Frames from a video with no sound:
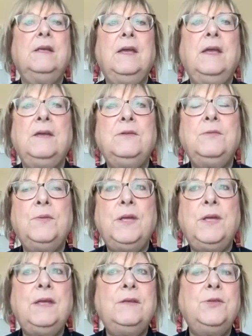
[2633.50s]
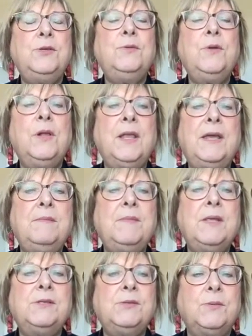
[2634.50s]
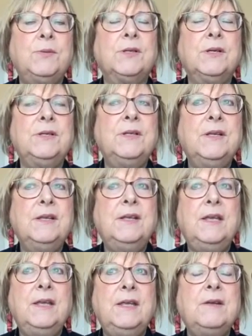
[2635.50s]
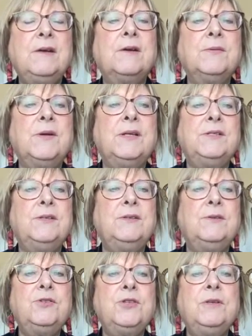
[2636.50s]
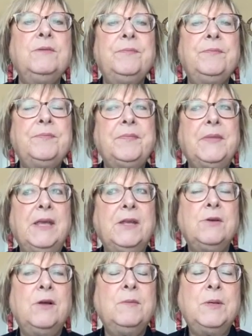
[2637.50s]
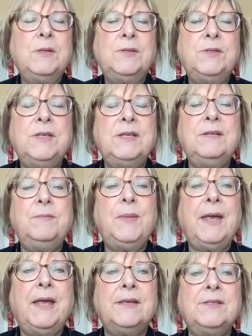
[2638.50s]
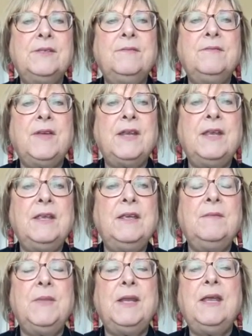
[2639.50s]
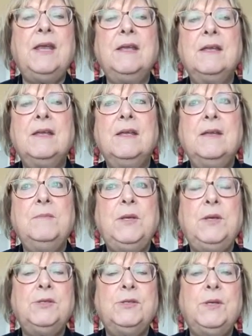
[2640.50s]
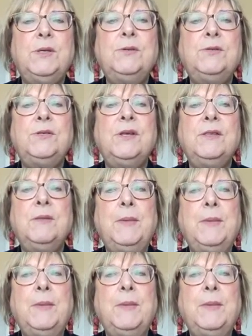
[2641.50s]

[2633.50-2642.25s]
and we do claim this word in our resolution, it almost didn't pass the vetting committee because we used it in the